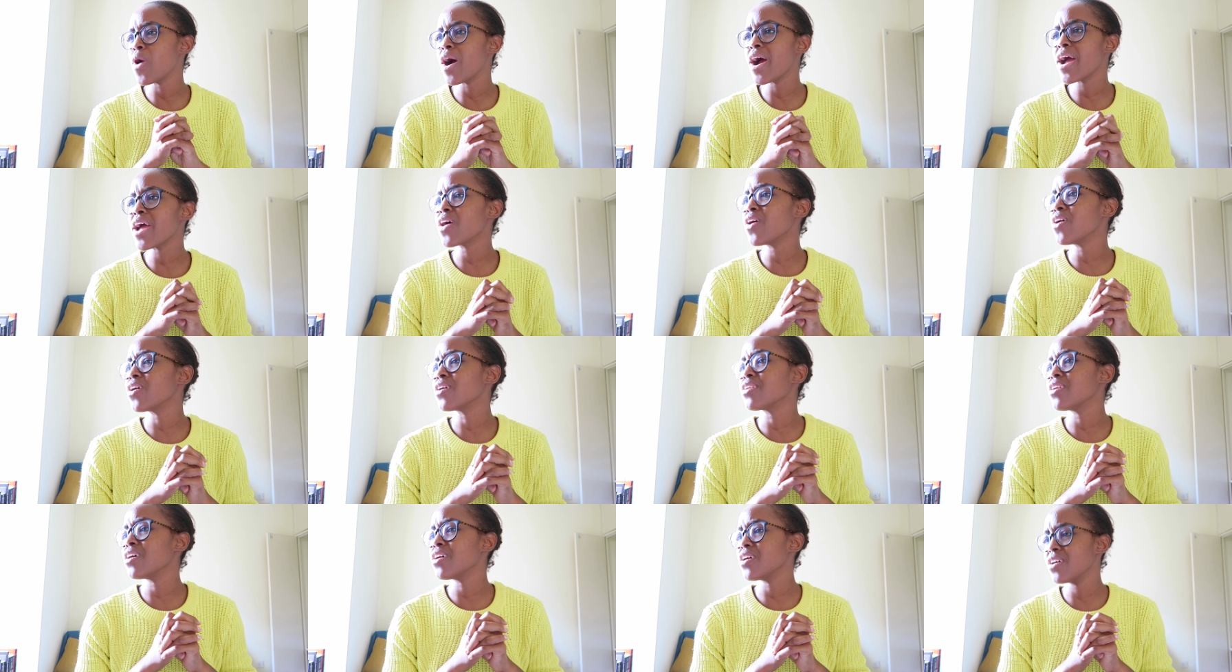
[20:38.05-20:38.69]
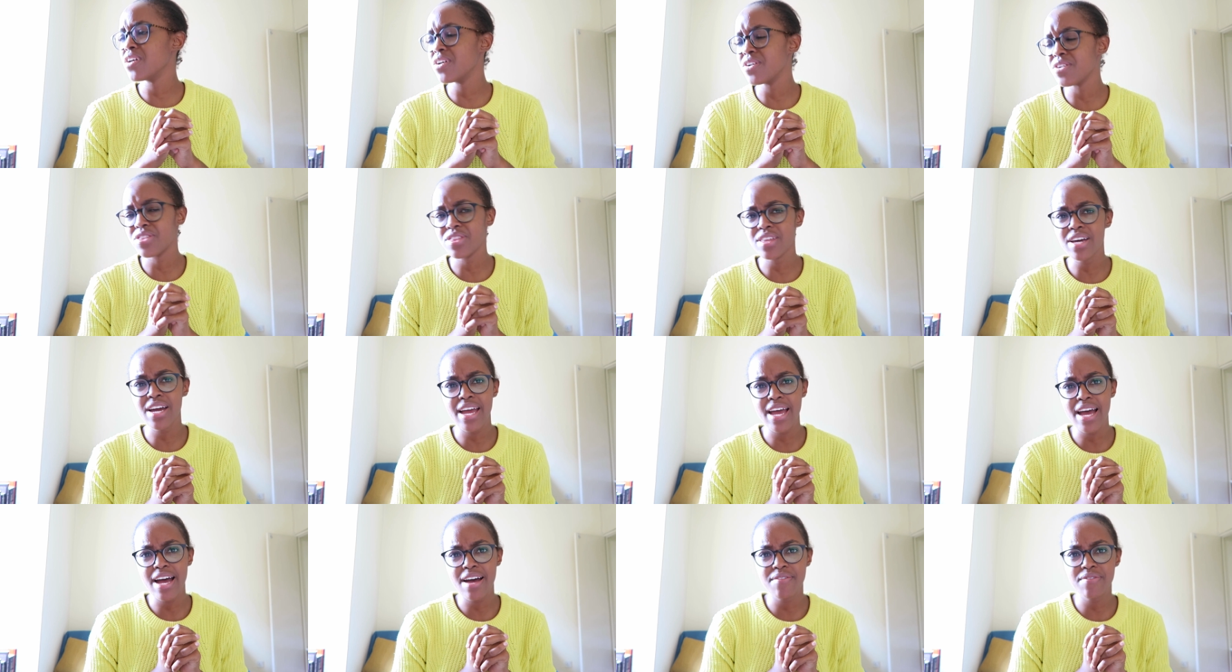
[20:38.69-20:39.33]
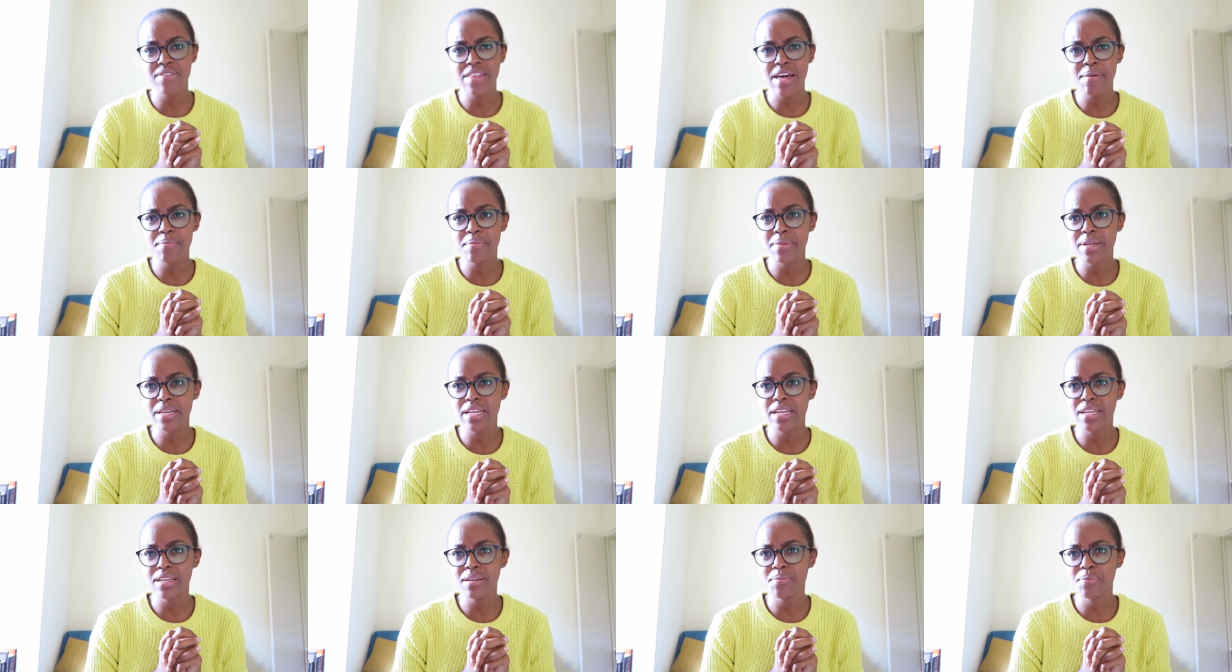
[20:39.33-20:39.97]
why on earth I have that
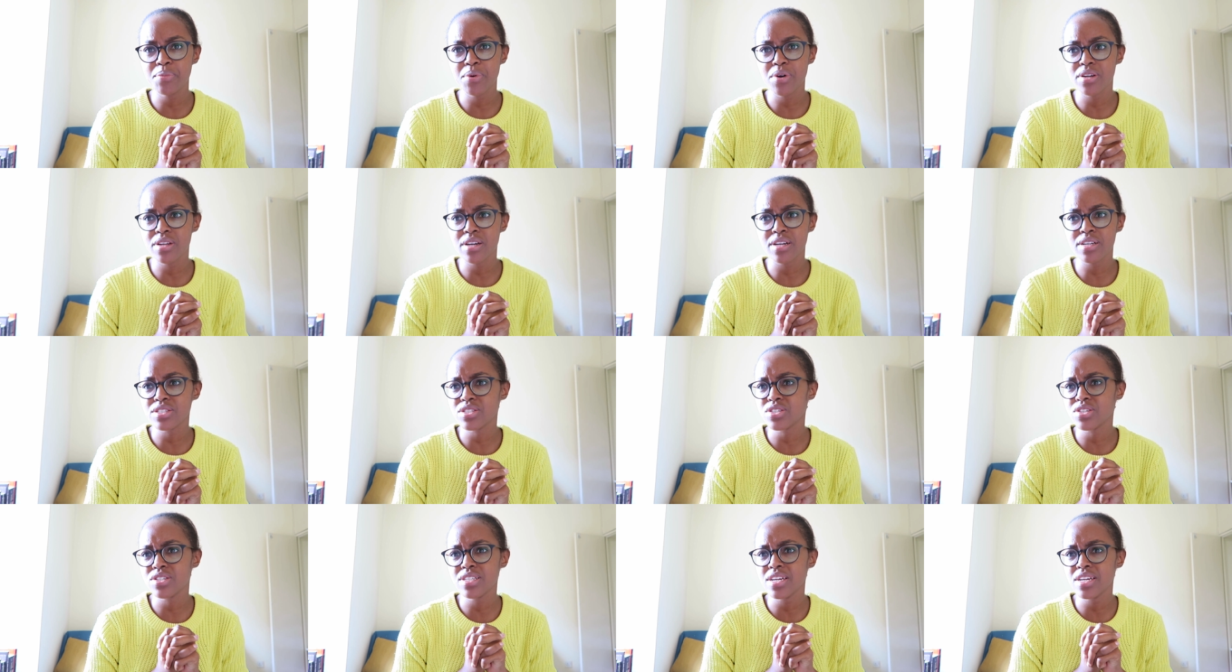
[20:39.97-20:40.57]
many lip products,